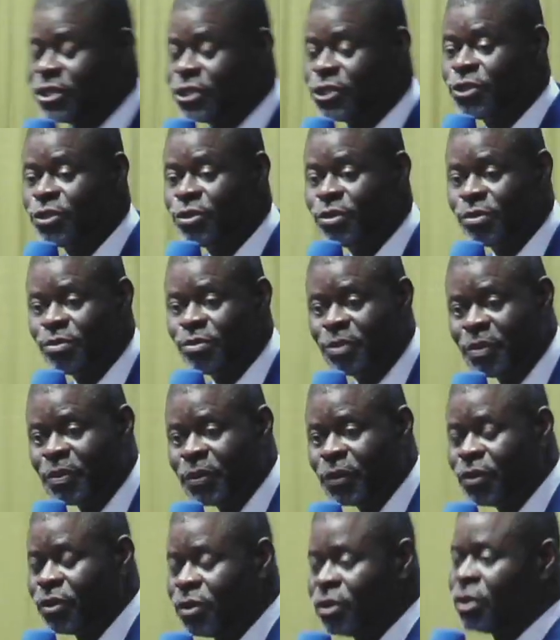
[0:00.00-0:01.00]
you.
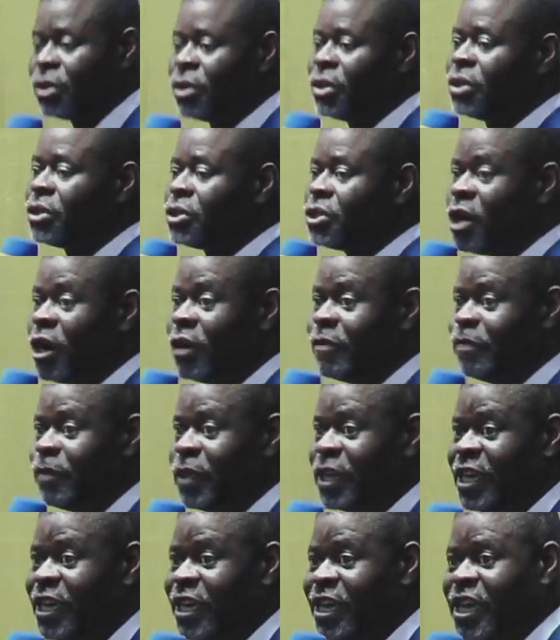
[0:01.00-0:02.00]
Don't
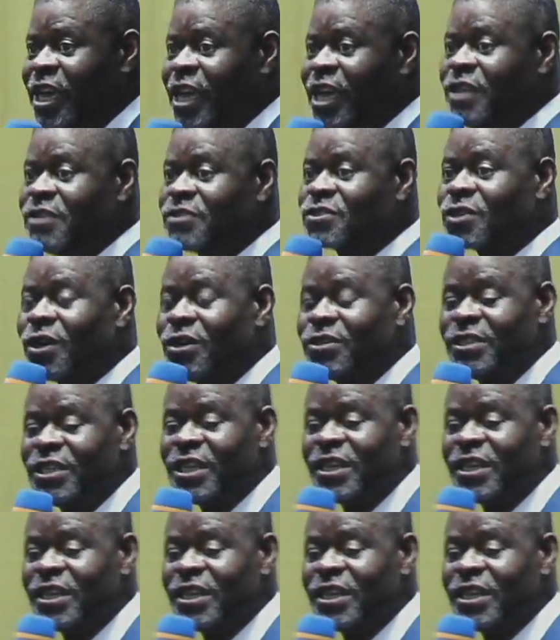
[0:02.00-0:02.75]
be a Sunday